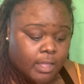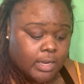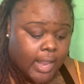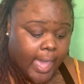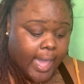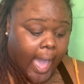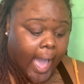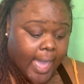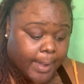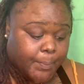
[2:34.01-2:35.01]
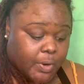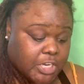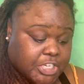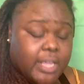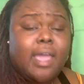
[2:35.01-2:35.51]
Like, I
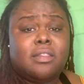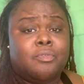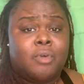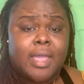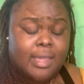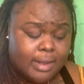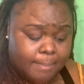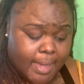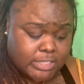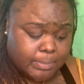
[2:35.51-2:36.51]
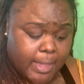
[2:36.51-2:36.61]
appreciate the rain. It makes